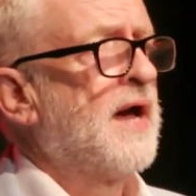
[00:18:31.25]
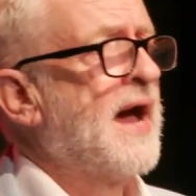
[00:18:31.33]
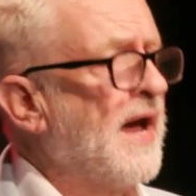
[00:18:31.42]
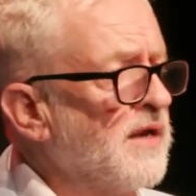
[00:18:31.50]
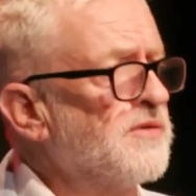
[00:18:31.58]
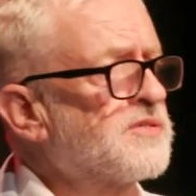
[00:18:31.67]

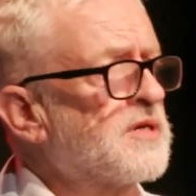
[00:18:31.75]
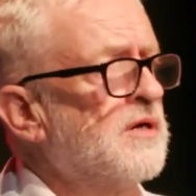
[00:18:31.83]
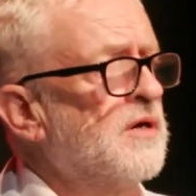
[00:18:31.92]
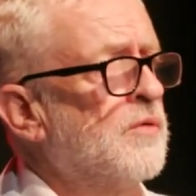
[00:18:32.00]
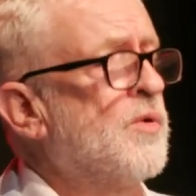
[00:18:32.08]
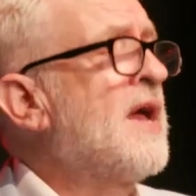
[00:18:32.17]
And
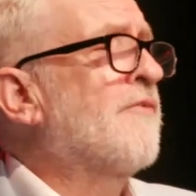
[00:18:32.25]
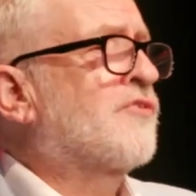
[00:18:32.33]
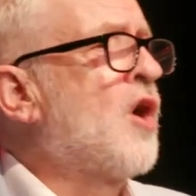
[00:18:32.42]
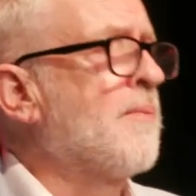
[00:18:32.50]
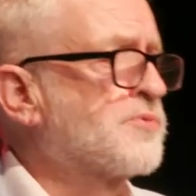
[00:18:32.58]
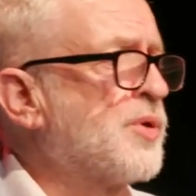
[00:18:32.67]
we have
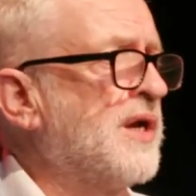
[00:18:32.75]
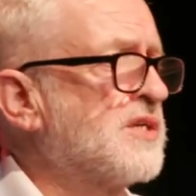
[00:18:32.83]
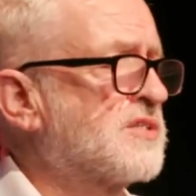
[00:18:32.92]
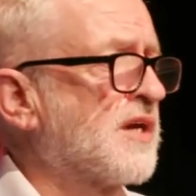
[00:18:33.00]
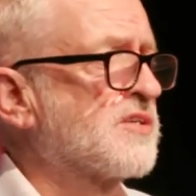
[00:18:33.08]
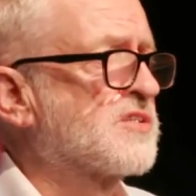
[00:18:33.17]

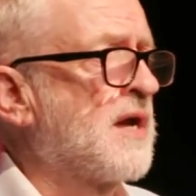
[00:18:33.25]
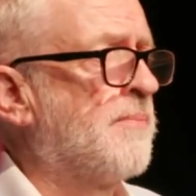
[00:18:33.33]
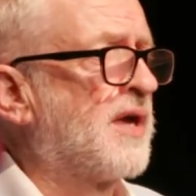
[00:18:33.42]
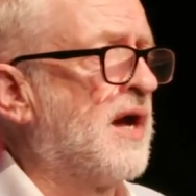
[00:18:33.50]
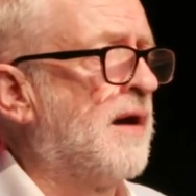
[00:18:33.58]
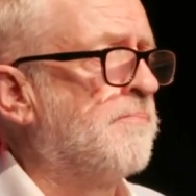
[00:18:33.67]
COP26
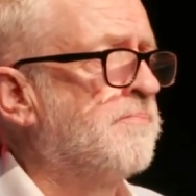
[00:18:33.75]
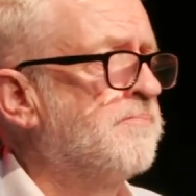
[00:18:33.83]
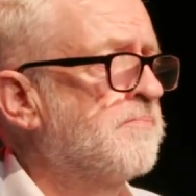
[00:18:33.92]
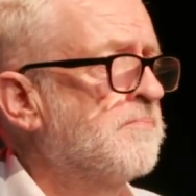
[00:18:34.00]
coming up.